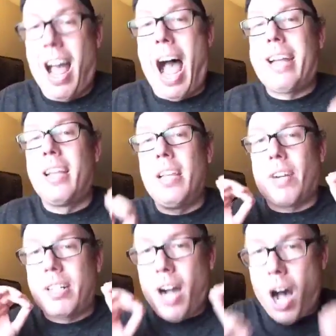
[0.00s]
I can leave
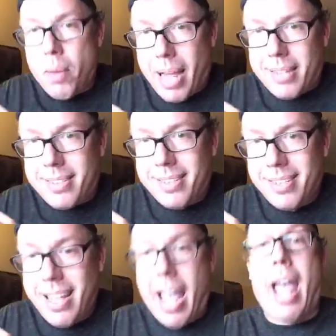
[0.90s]
a comment
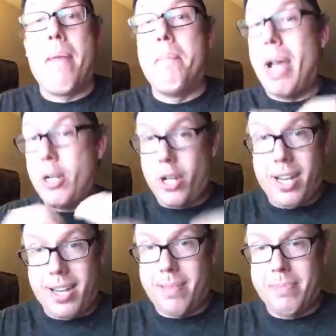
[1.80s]
and
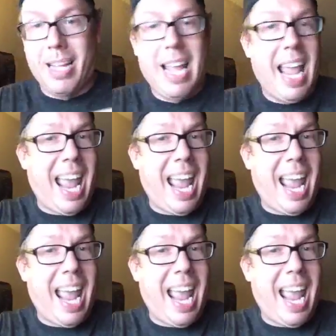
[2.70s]
mention him